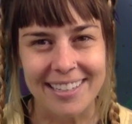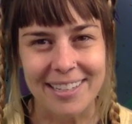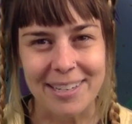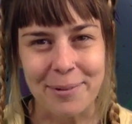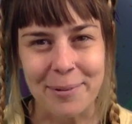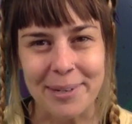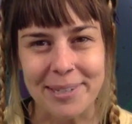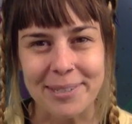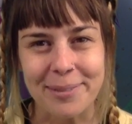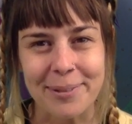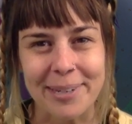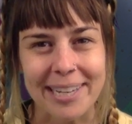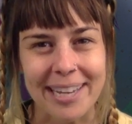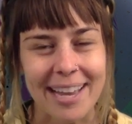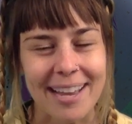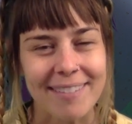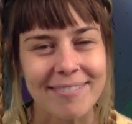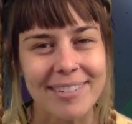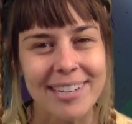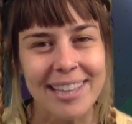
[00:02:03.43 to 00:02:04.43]
You are doing
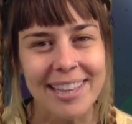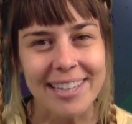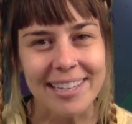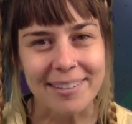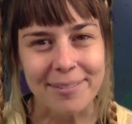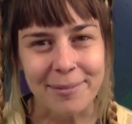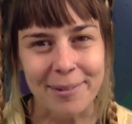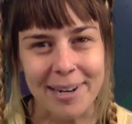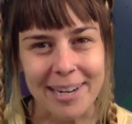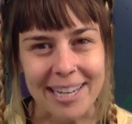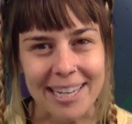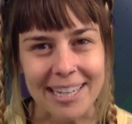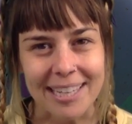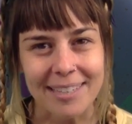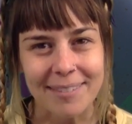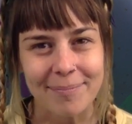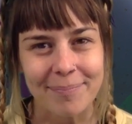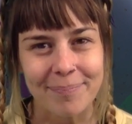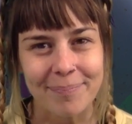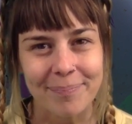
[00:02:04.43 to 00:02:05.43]
everything right.
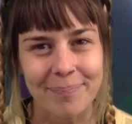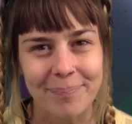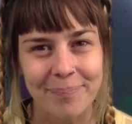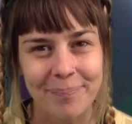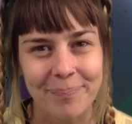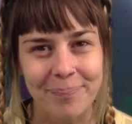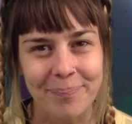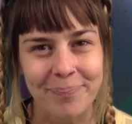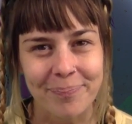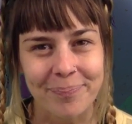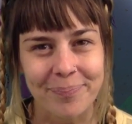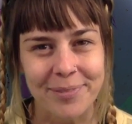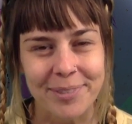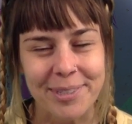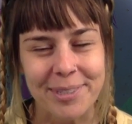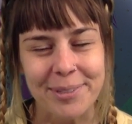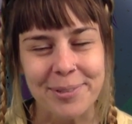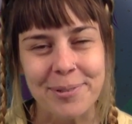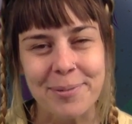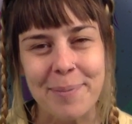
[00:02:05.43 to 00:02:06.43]

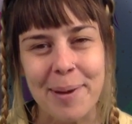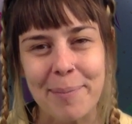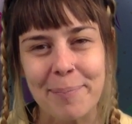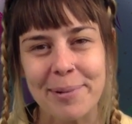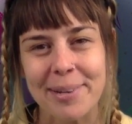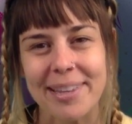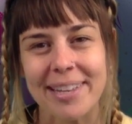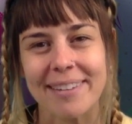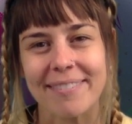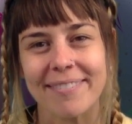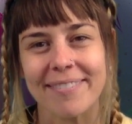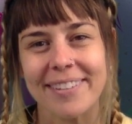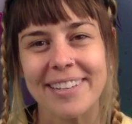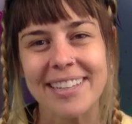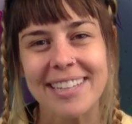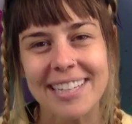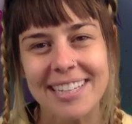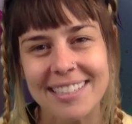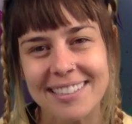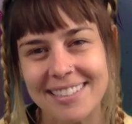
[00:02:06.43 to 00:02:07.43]
Just remember that
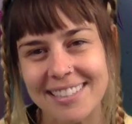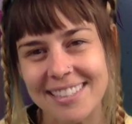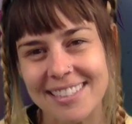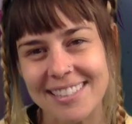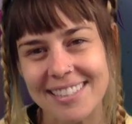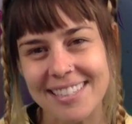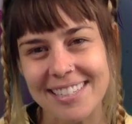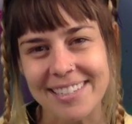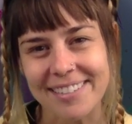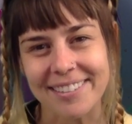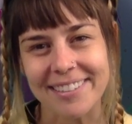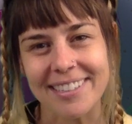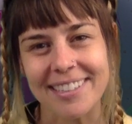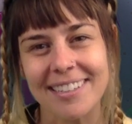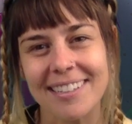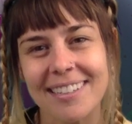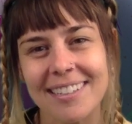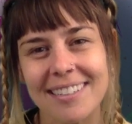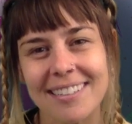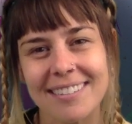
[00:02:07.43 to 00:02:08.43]
feeling is the secret.
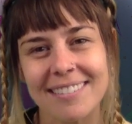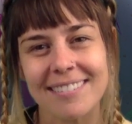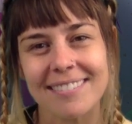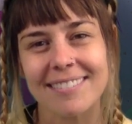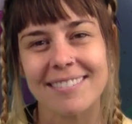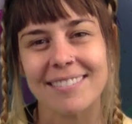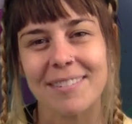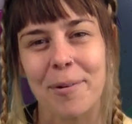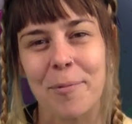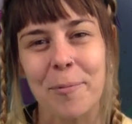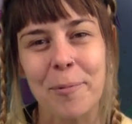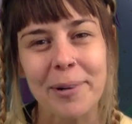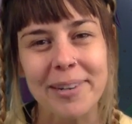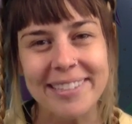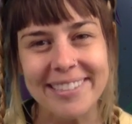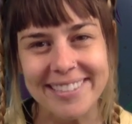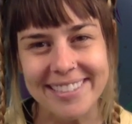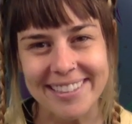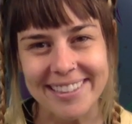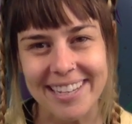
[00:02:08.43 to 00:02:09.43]
What
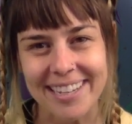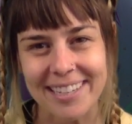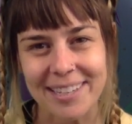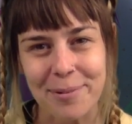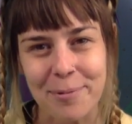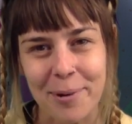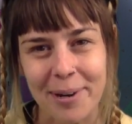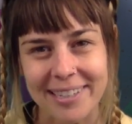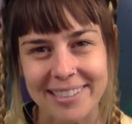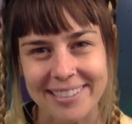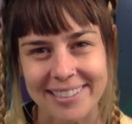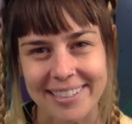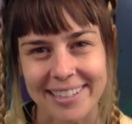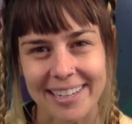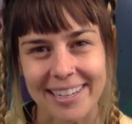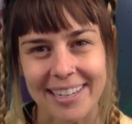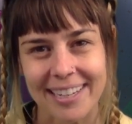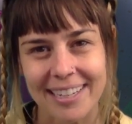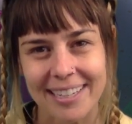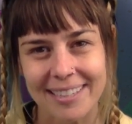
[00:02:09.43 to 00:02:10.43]
is it that you want
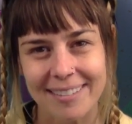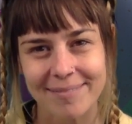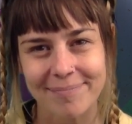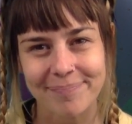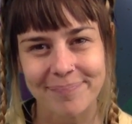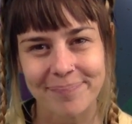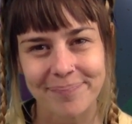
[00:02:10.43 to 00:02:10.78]
today?